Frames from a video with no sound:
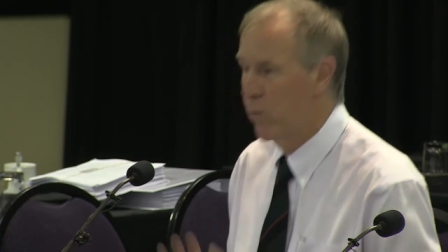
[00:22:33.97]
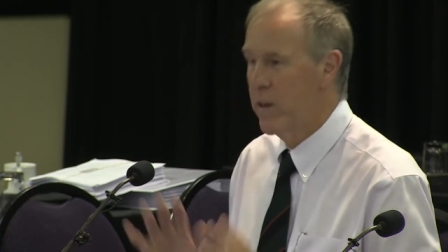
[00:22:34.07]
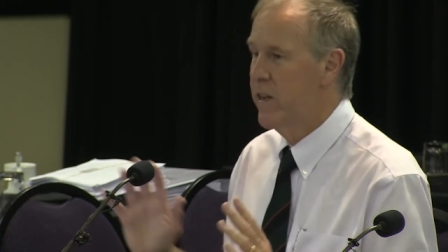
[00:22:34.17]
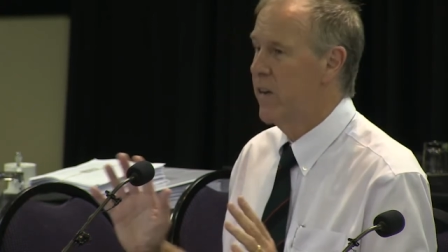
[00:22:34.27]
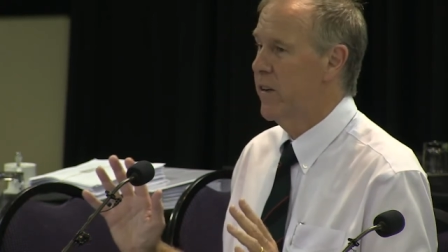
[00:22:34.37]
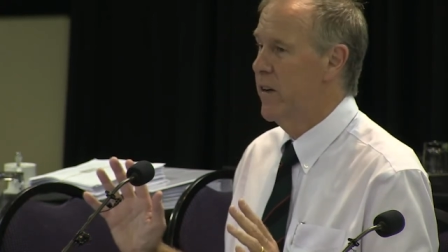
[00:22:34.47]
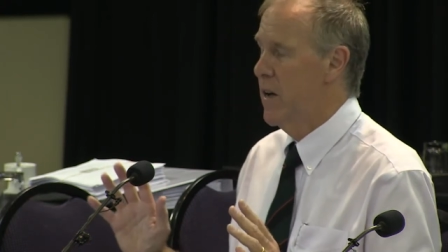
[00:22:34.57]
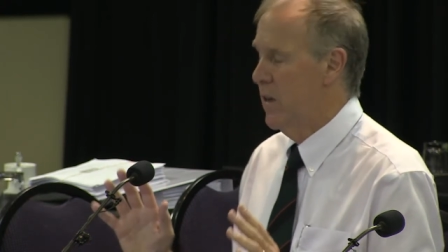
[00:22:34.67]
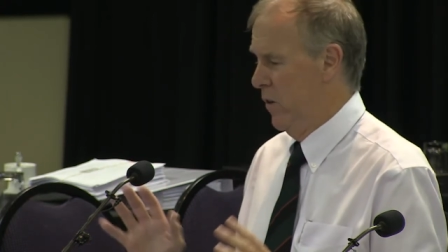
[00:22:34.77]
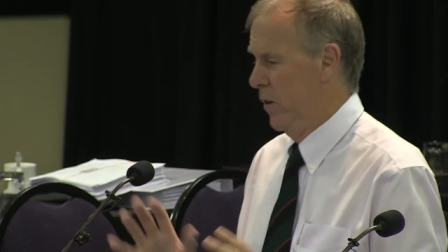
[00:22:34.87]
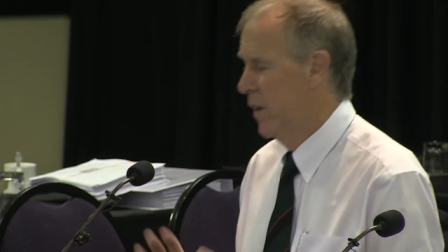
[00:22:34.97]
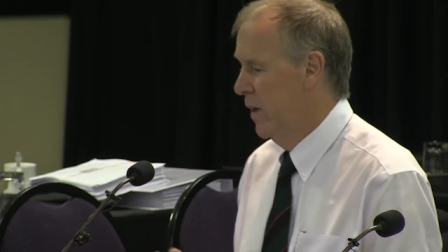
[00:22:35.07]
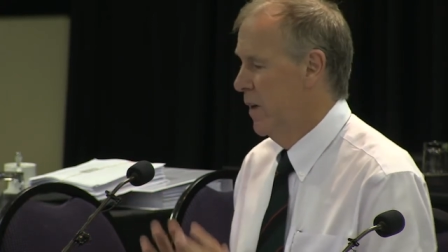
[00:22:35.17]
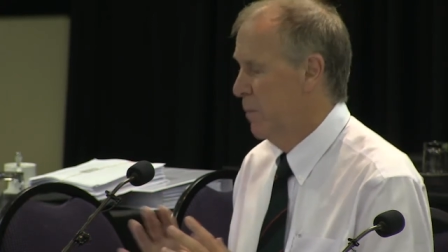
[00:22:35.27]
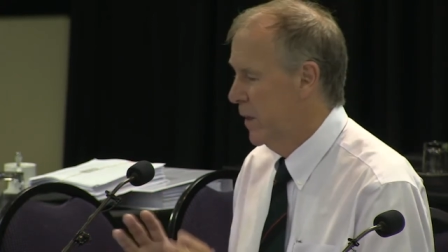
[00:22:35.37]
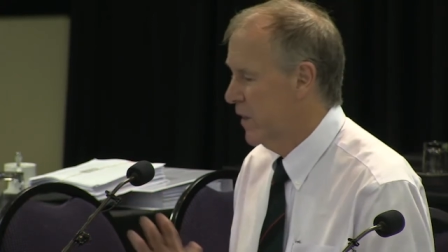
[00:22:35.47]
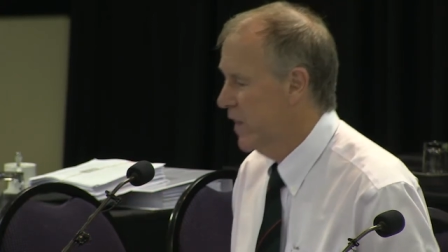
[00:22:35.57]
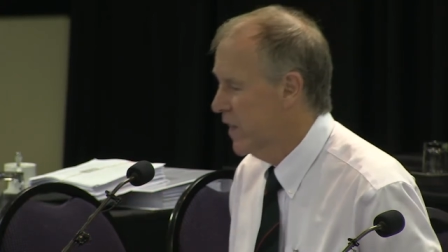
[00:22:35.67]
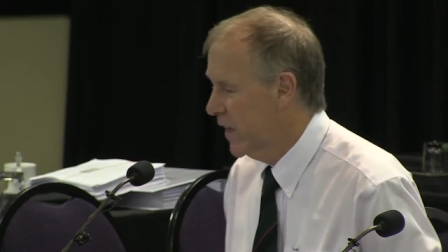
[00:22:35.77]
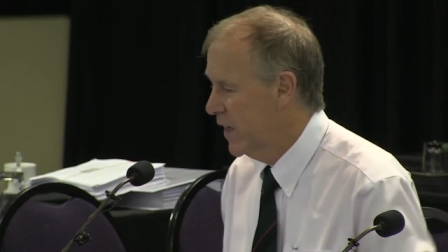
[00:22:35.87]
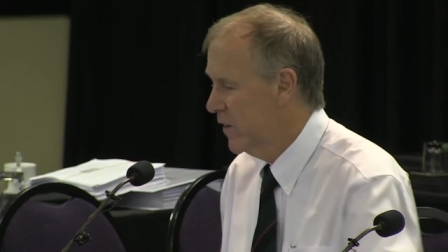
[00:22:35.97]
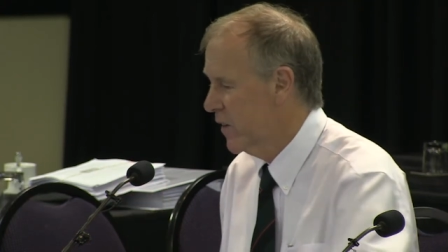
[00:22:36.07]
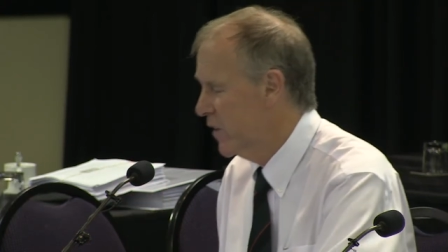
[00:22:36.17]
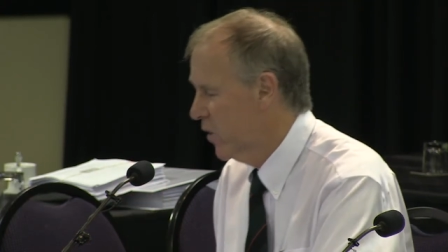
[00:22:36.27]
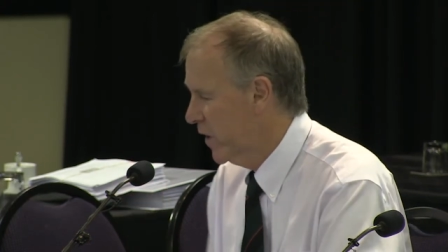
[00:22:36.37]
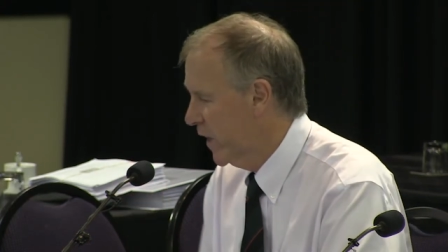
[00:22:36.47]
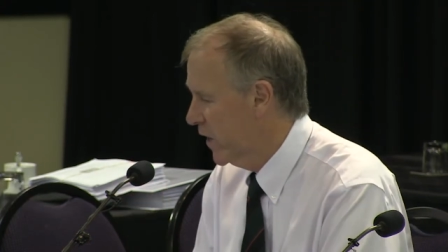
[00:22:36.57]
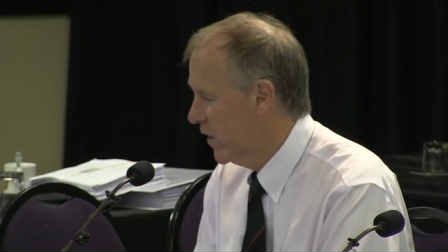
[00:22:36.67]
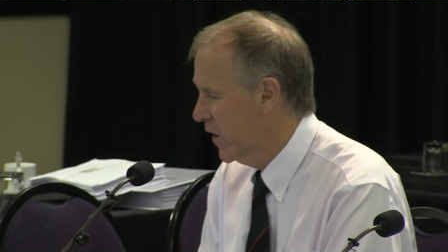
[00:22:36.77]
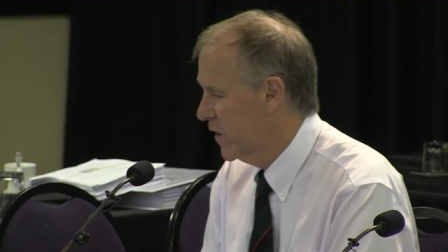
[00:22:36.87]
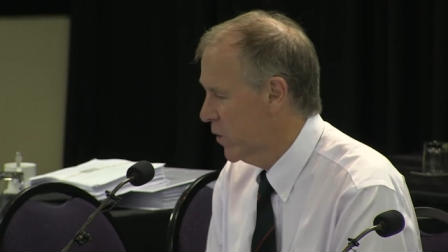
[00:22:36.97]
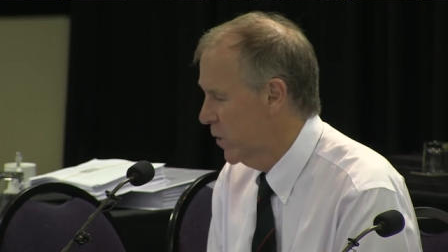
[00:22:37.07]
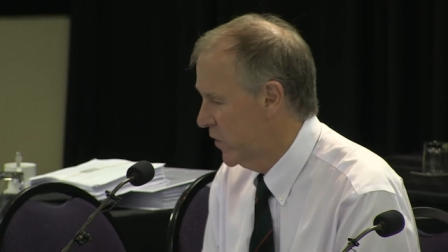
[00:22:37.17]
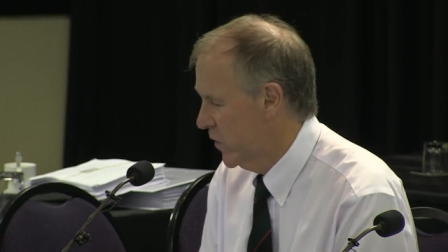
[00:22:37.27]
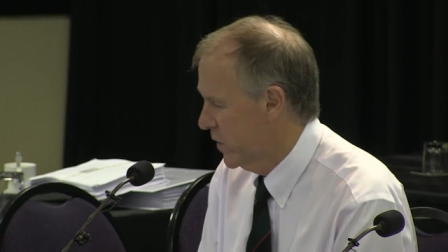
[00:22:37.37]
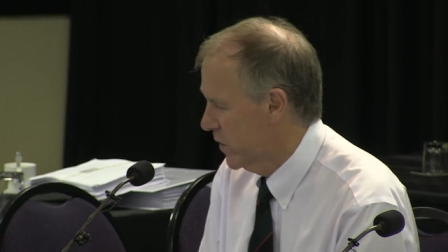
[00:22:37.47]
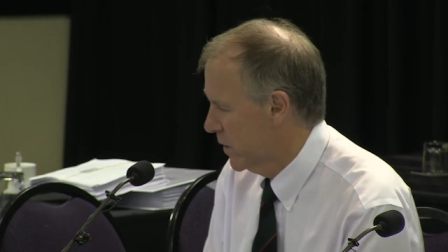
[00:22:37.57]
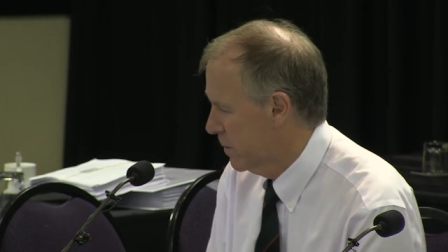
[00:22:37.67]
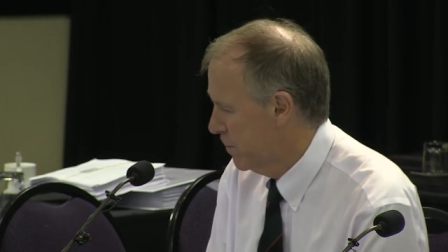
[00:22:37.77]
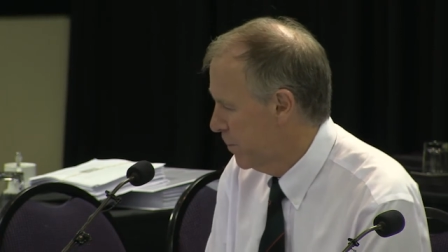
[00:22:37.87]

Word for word: We don't know, but she at least is looking into those questions.